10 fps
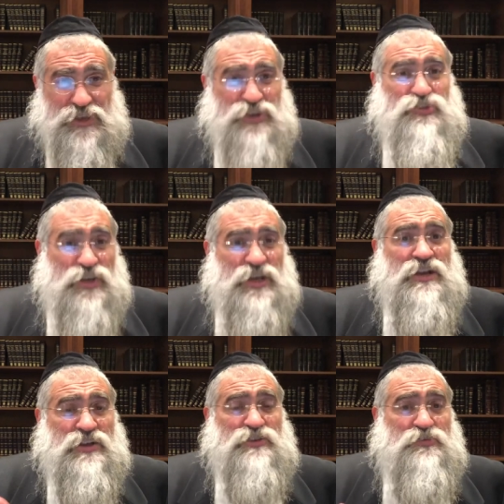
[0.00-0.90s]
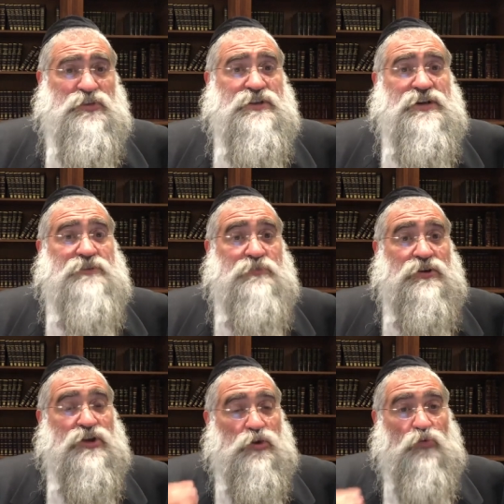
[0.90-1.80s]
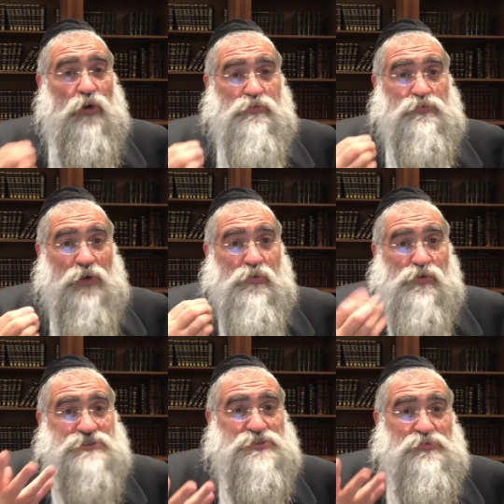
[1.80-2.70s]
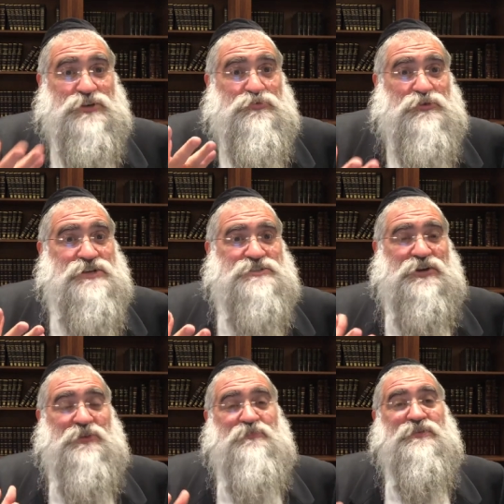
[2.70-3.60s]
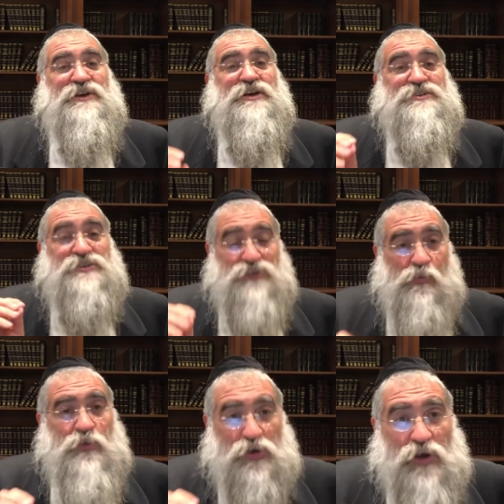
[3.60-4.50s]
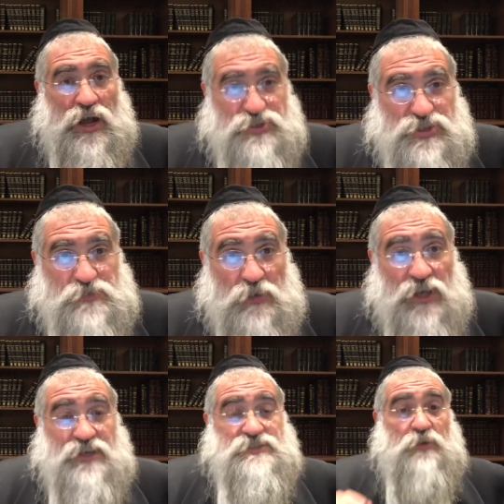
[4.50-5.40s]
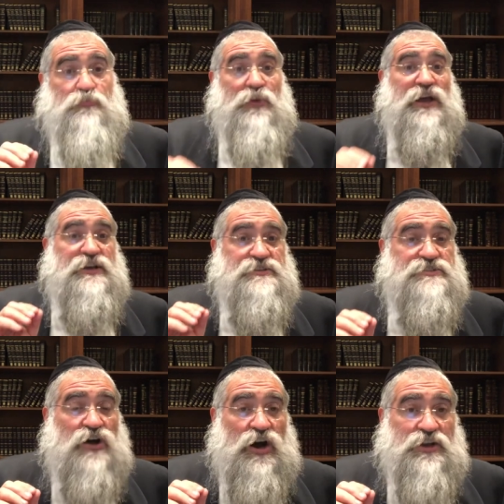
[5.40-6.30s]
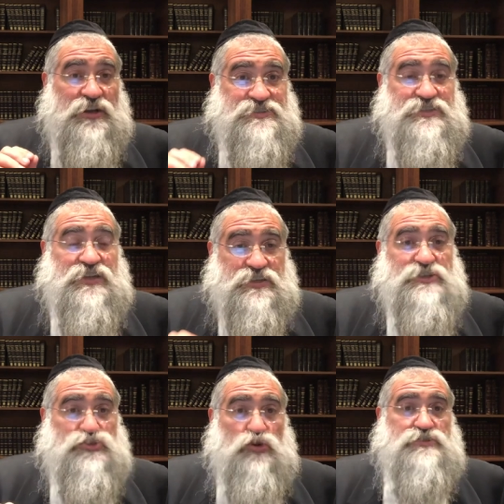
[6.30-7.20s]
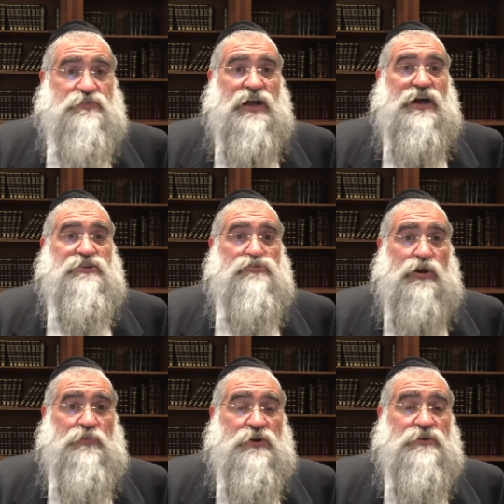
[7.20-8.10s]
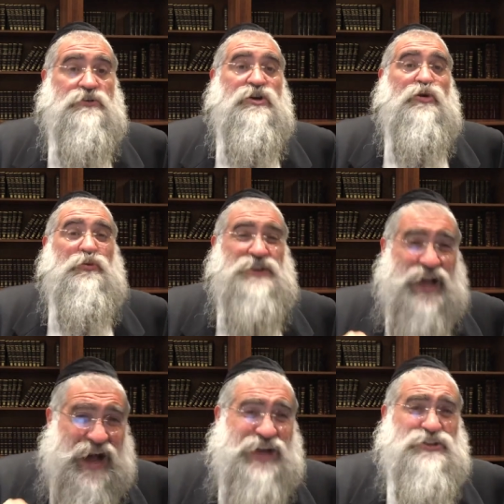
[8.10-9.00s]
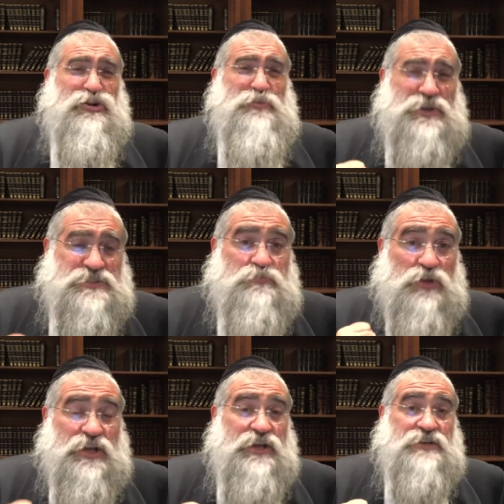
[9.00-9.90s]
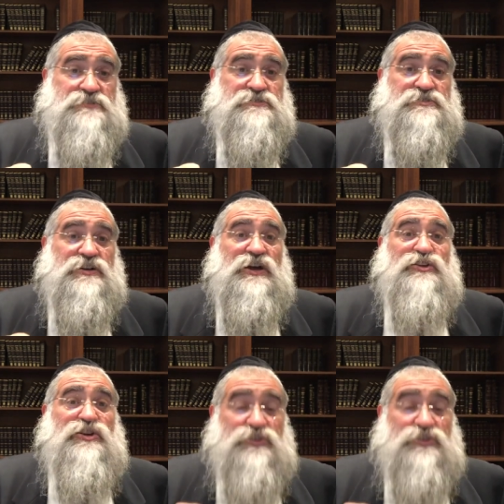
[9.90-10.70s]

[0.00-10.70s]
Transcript: to eat and to feed them. What, what was the real reason? So the Rebbe Marash explains, based on a Chassidic discourse of the Alter Rebbe, where the Alter Rebbe explains the